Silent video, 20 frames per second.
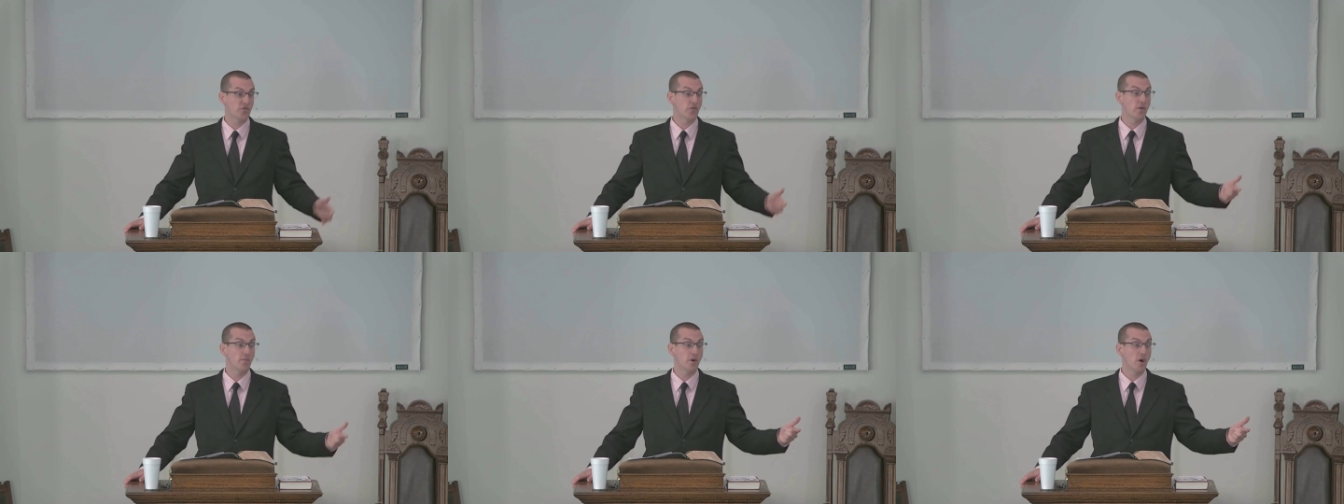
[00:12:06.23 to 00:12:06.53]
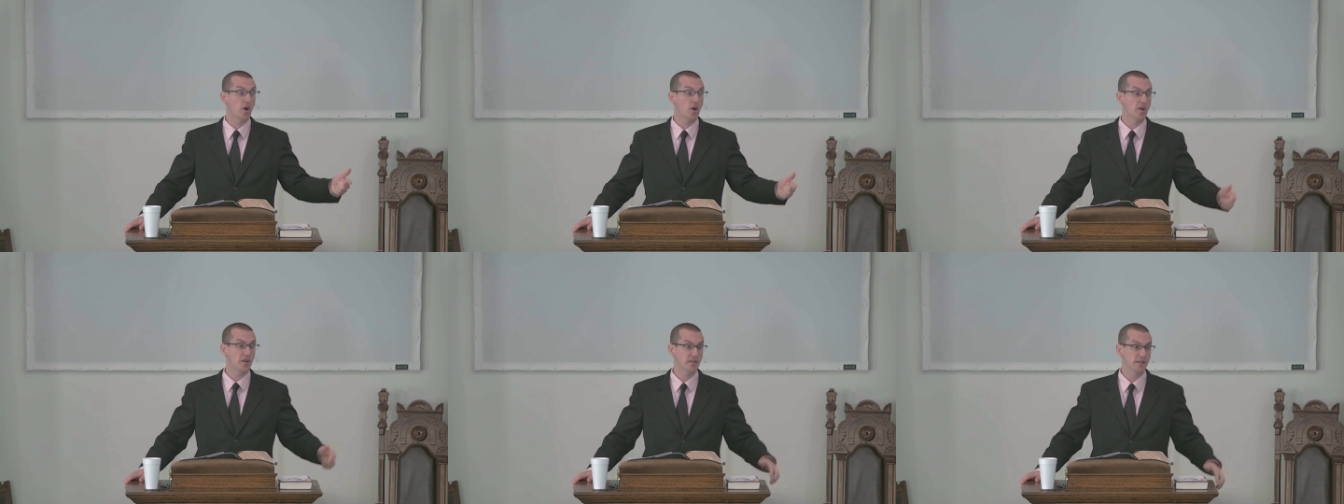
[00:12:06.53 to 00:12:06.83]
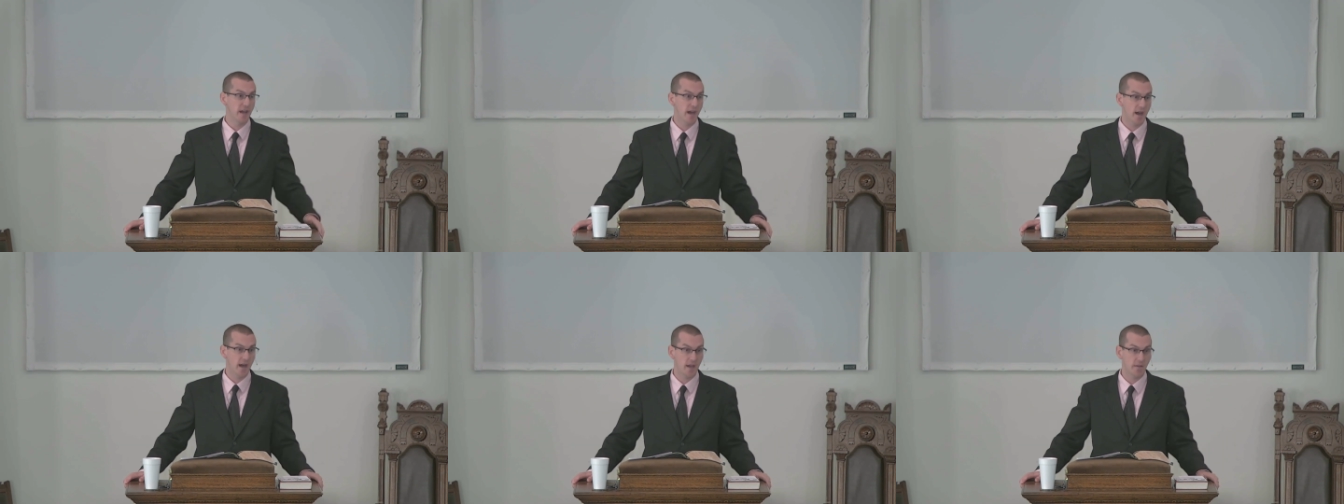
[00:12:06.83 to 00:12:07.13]
us from
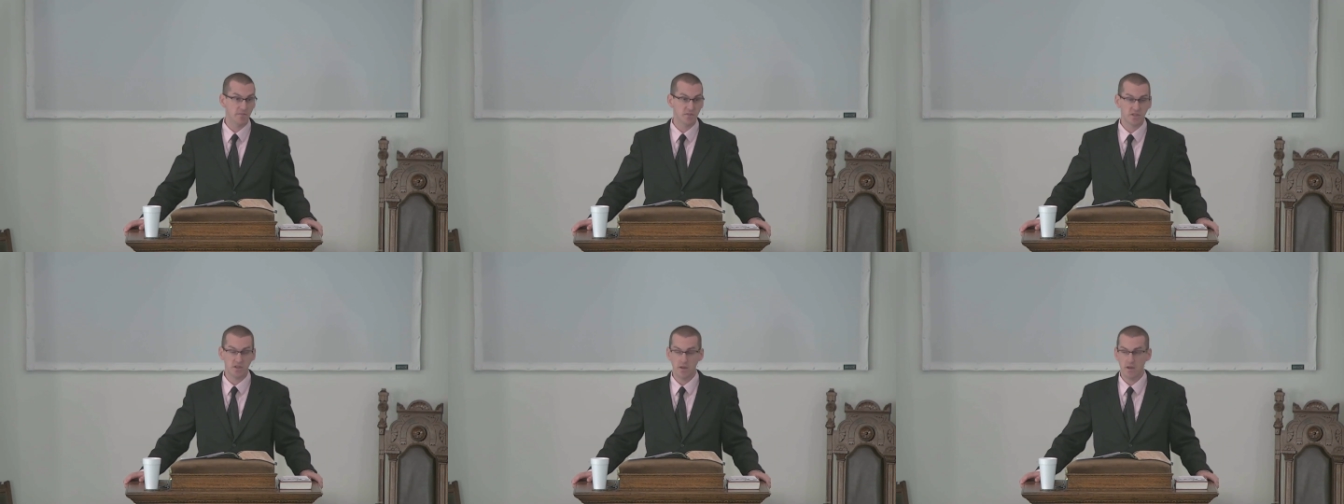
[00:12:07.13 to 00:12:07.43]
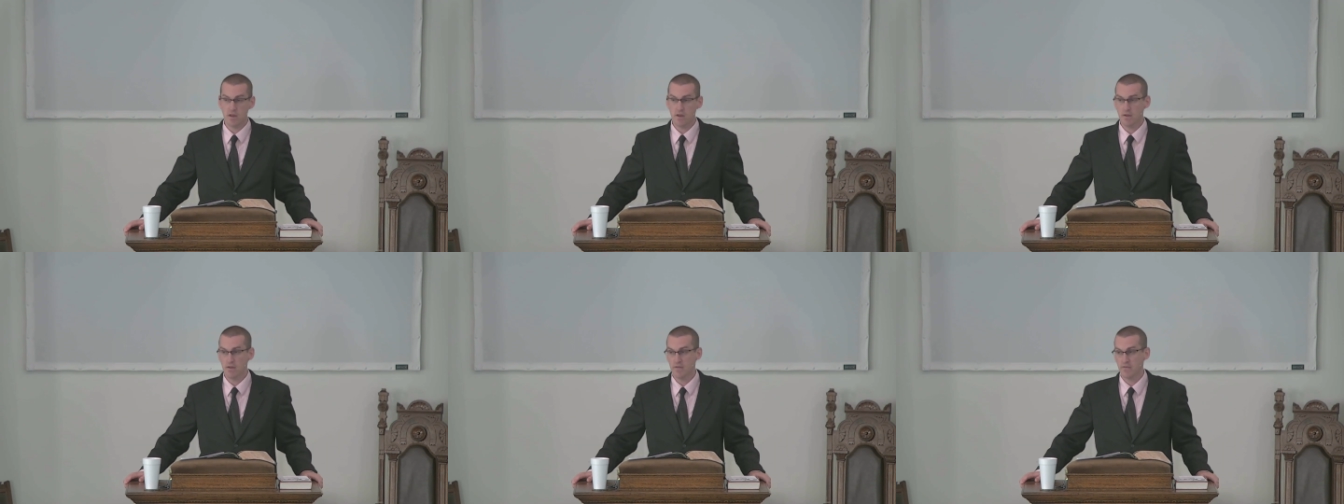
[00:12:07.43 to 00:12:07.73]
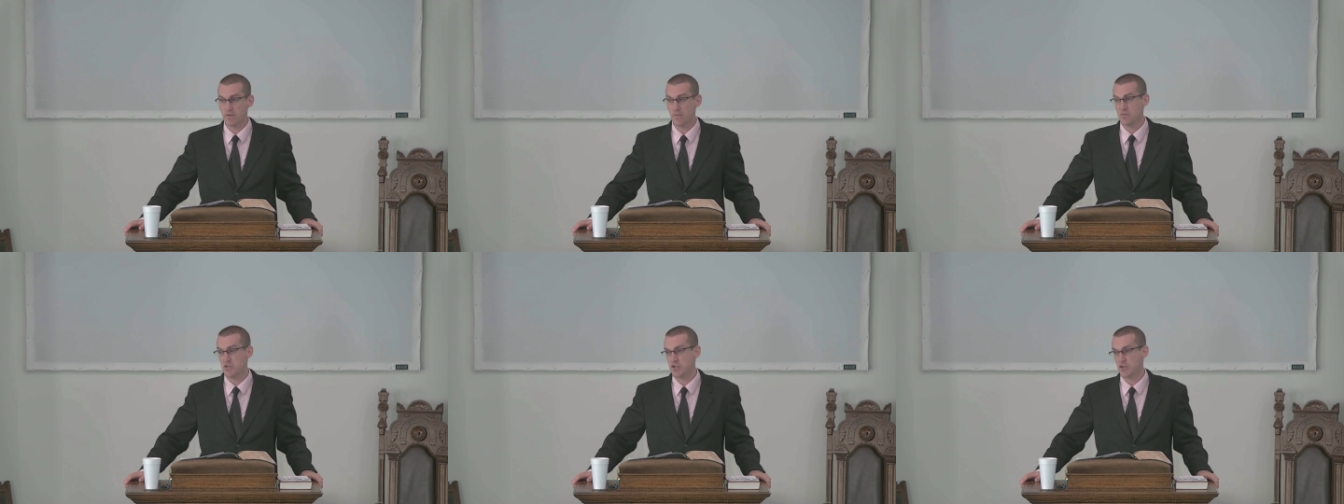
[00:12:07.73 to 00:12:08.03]
hard times,
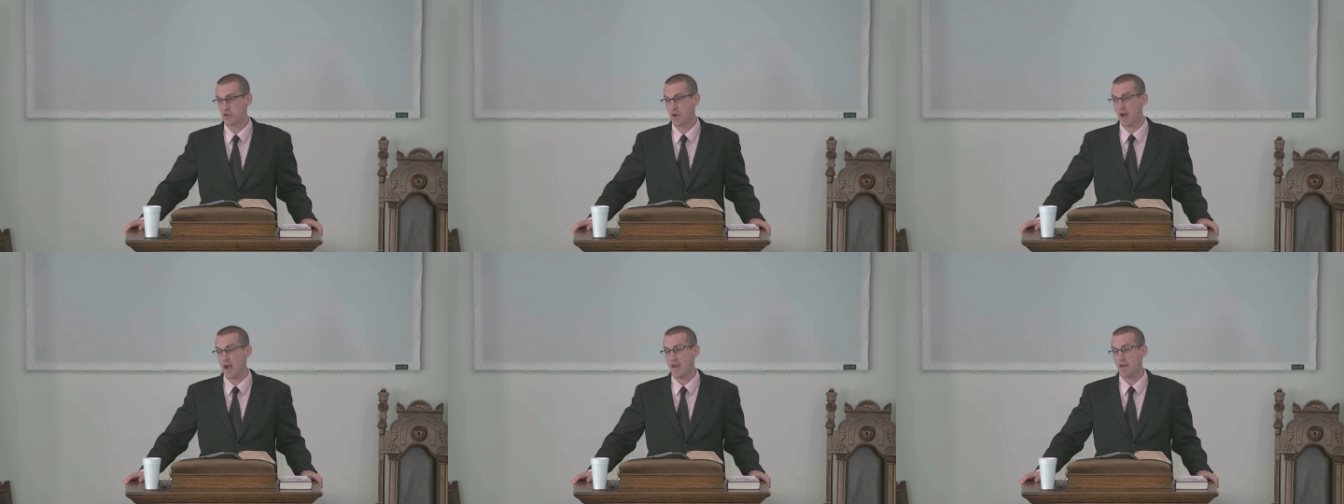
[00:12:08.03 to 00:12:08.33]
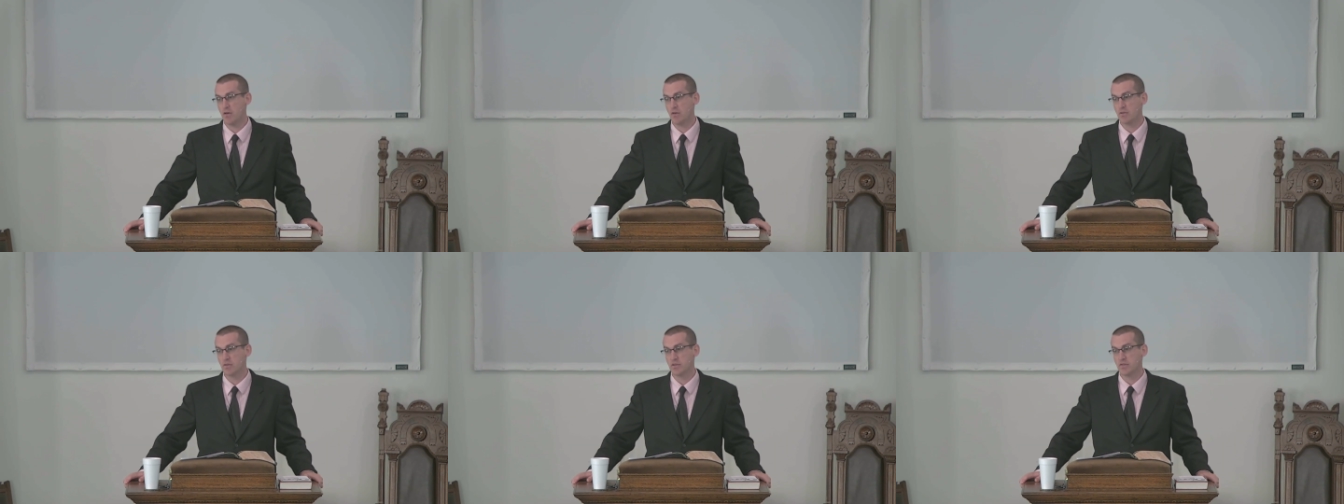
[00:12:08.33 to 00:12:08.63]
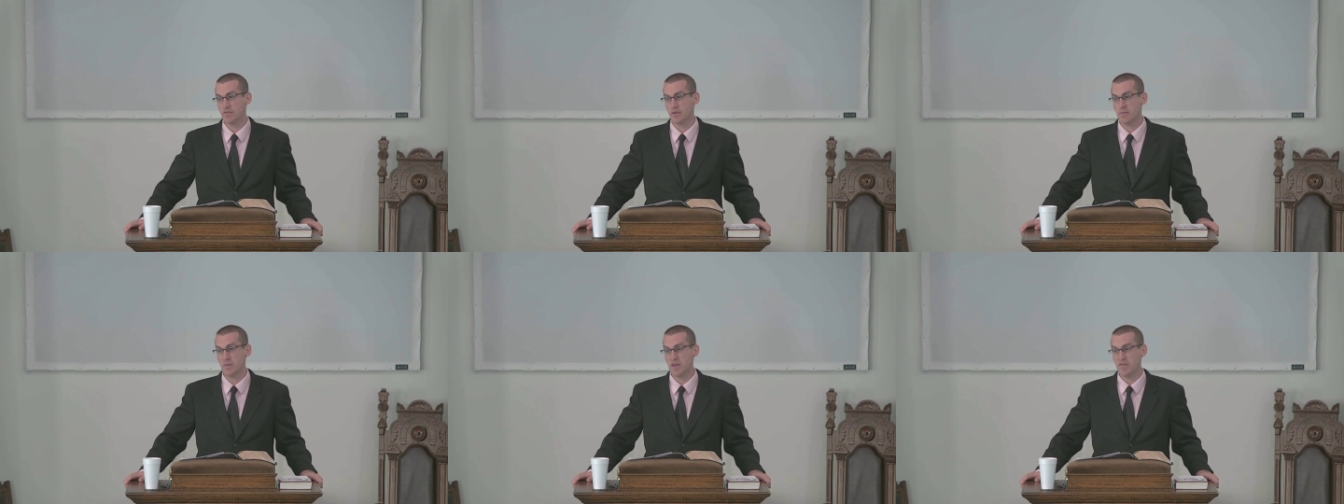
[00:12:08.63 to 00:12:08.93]
from
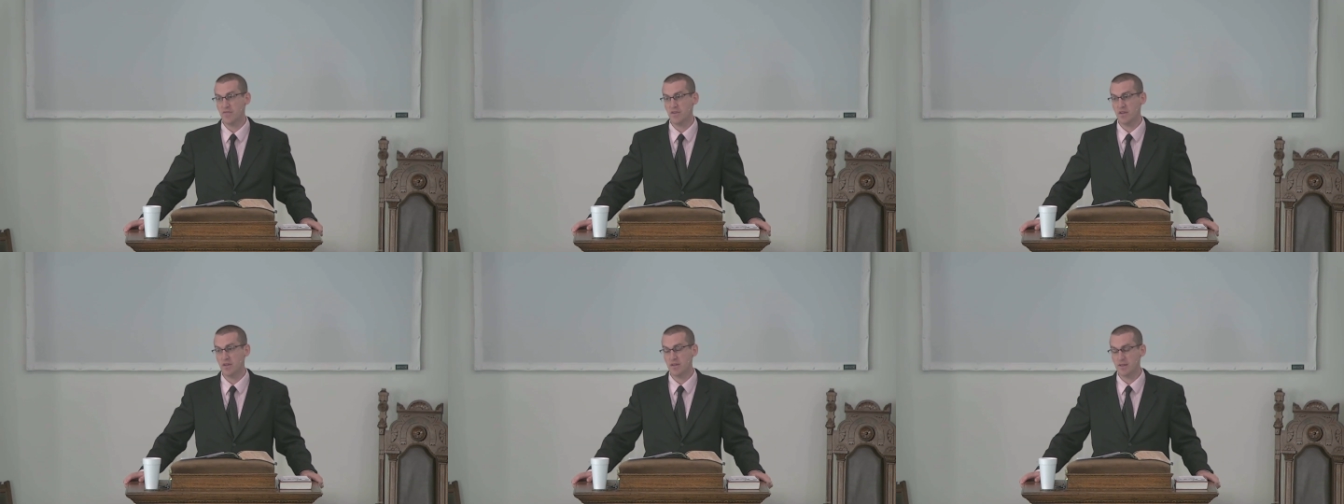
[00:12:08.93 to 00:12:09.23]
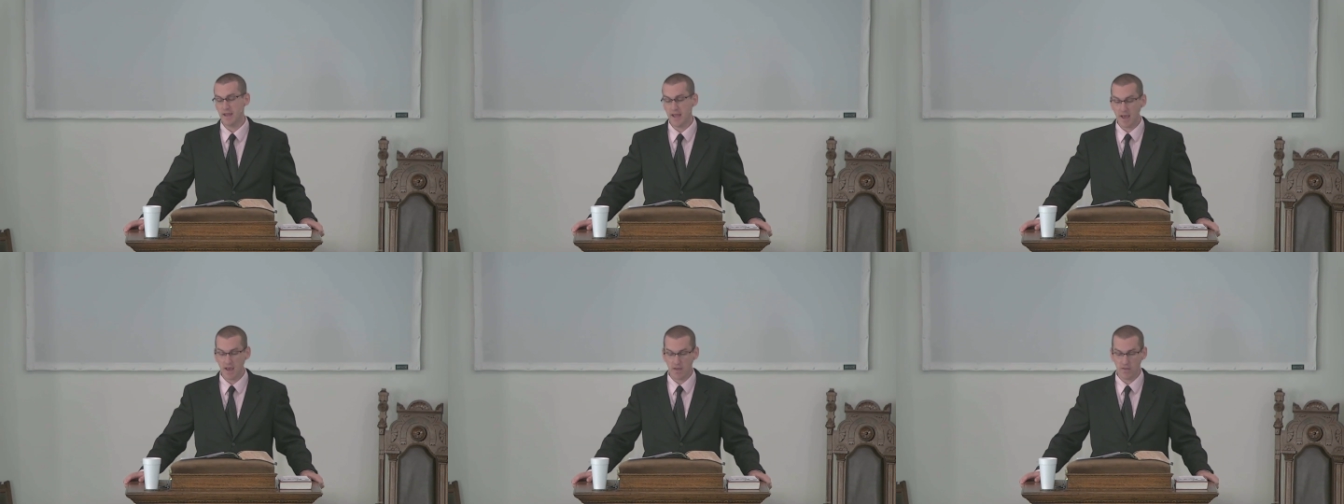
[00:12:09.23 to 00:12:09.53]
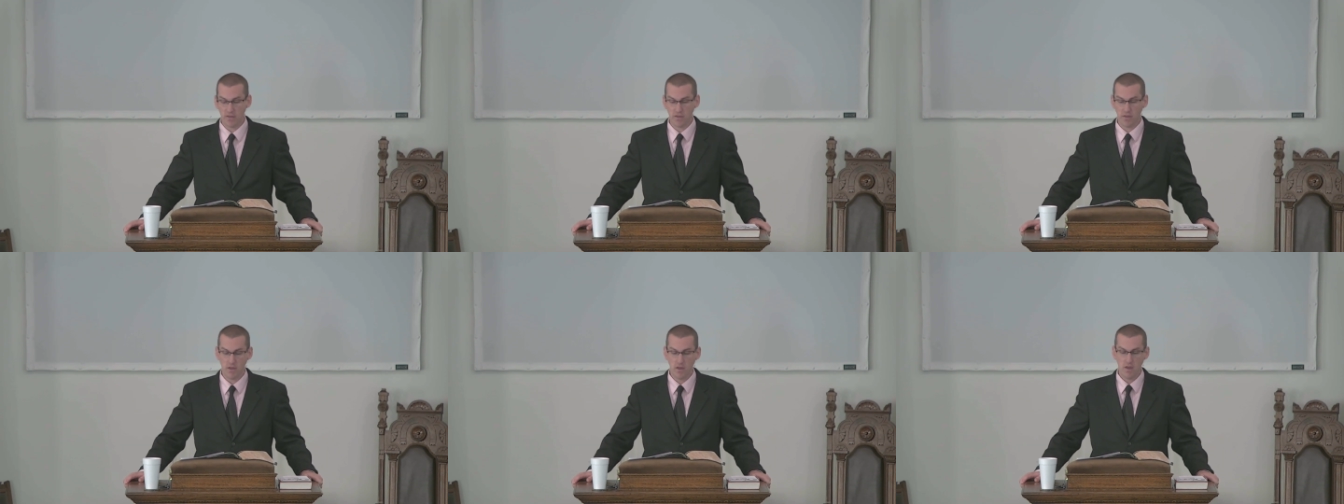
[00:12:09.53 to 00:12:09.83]
trials, from even
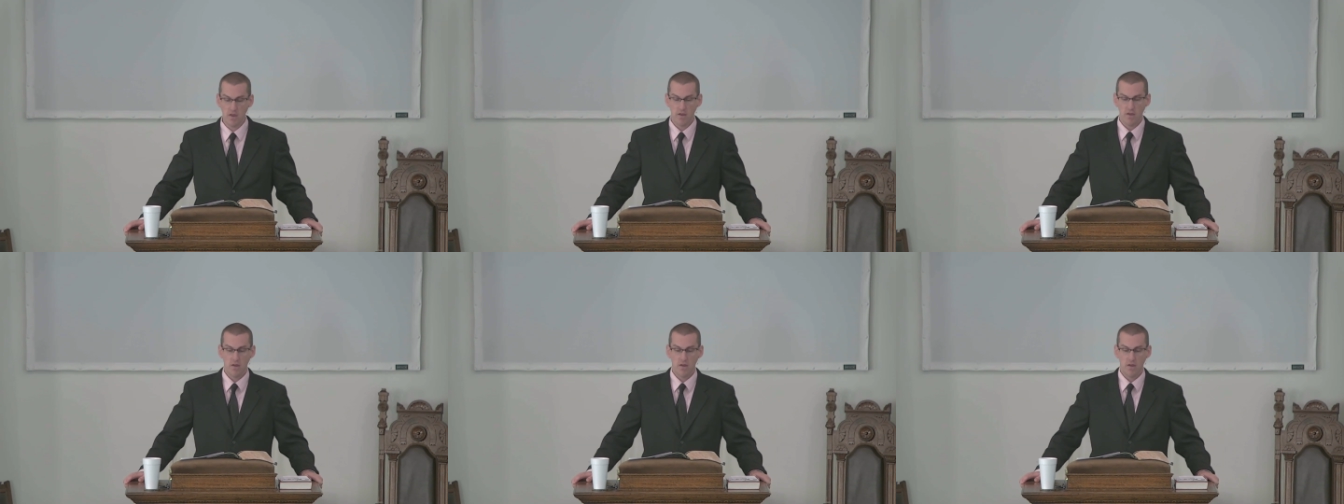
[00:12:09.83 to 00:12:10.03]
death